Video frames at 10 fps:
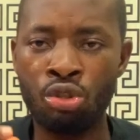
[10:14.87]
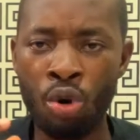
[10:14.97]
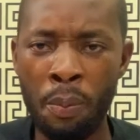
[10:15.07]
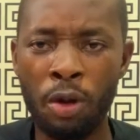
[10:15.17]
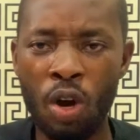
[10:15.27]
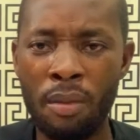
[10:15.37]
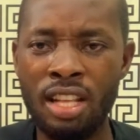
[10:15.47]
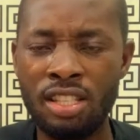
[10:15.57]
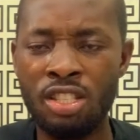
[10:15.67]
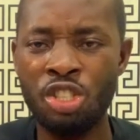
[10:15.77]
Drop a
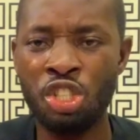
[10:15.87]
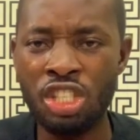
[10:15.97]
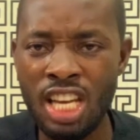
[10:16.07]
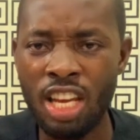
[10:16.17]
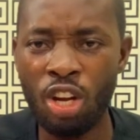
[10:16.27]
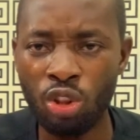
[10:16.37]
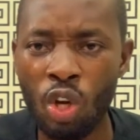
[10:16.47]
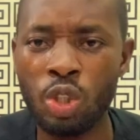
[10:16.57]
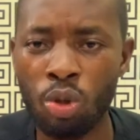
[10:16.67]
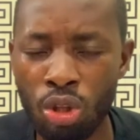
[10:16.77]
comment, share your
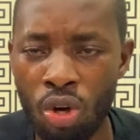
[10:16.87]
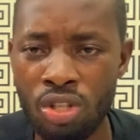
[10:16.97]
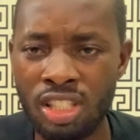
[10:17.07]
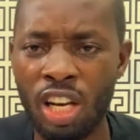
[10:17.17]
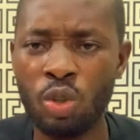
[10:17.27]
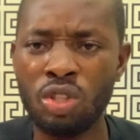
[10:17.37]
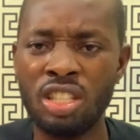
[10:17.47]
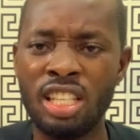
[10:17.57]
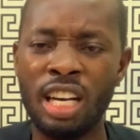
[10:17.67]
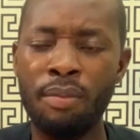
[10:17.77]
thoughts with us. Tell us what
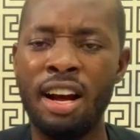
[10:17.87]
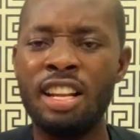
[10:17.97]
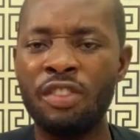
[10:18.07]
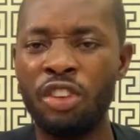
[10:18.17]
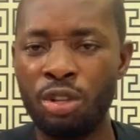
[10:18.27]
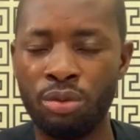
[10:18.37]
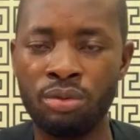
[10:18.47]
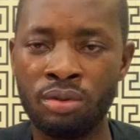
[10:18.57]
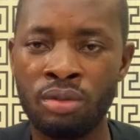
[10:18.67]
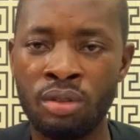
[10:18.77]
you think about this video.
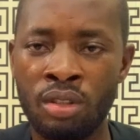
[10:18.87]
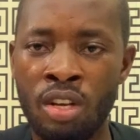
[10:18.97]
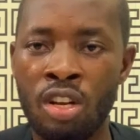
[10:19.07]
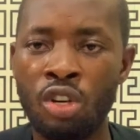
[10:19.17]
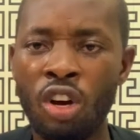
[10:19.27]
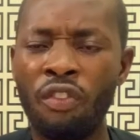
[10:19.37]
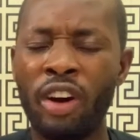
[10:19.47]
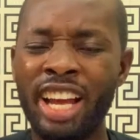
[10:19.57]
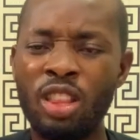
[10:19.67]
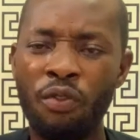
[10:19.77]
Don't
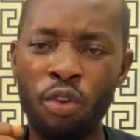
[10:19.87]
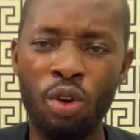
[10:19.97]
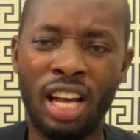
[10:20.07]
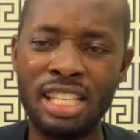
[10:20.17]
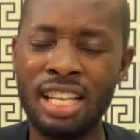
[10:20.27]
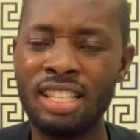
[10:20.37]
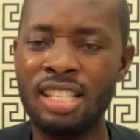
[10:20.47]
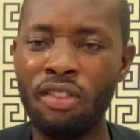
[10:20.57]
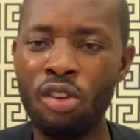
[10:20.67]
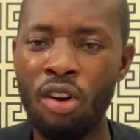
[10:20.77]
forget to follow Casa
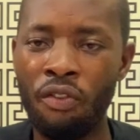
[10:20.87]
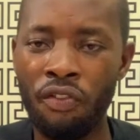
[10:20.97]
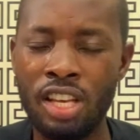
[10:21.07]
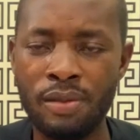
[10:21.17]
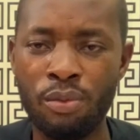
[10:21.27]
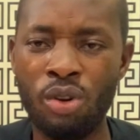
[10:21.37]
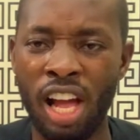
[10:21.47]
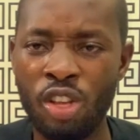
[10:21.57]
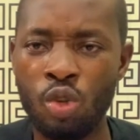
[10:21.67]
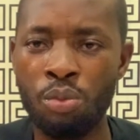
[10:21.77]
TV on Facebook
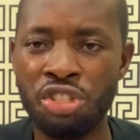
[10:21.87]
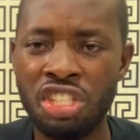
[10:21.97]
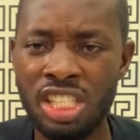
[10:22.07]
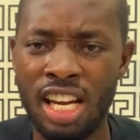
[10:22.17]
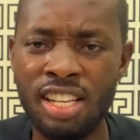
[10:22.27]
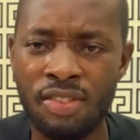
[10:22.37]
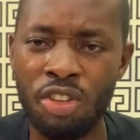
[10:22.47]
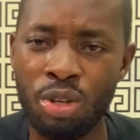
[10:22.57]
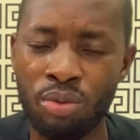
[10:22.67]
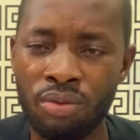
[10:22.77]
and YouTube. Share this
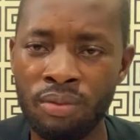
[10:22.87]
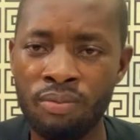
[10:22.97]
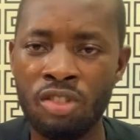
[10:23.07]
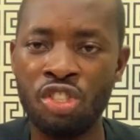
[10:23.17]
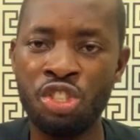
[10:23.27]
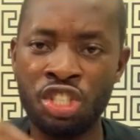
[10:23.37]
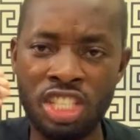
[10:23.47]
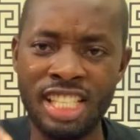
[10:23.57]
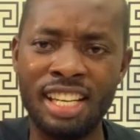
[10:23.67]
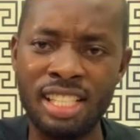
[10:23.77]
video.
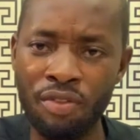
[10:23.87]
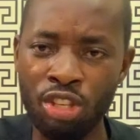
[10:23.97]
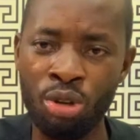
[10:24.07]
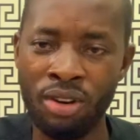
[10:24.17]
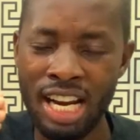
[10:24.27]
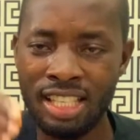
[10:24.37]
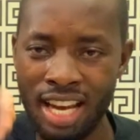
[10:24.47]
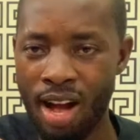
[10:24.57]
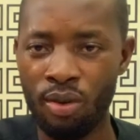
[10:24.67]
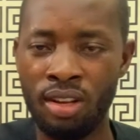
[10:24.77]
Share this video right
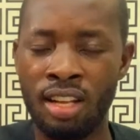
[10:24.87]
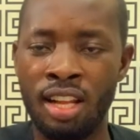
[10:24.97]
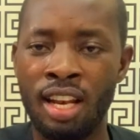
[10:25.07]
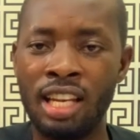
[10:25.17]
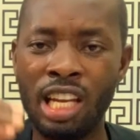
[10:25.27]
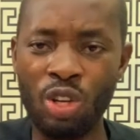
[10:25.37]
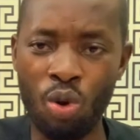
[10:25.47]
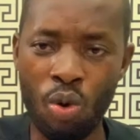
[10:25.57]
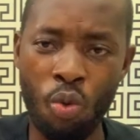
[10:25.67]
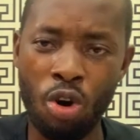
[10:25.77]
now. Let the
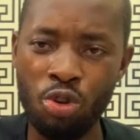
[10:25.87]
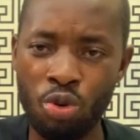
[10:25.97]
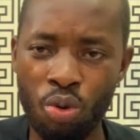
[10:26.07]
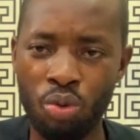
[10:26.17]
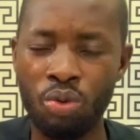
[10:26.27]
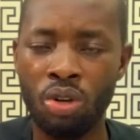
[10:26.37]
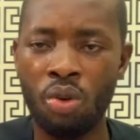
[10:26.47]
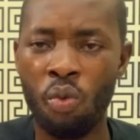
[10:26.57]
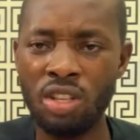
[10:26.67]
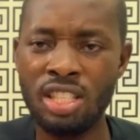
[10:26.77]
whole world know
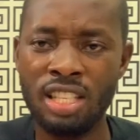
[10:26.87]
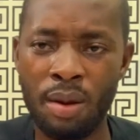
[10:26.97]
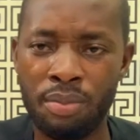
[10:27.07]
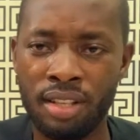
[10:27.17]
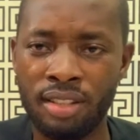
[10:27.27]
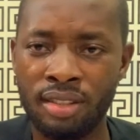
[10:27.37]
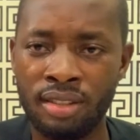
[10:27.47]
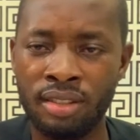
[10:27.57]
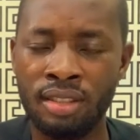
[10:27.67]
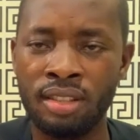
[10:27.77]
what is happening.
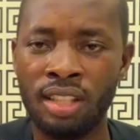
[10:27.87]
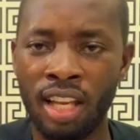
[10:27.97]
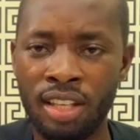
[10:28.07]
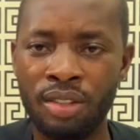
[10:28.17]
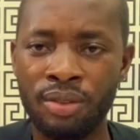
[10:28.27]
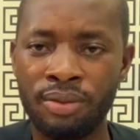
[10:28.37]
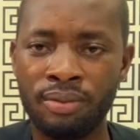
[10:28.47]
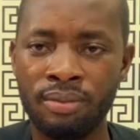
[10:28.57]
Thank you.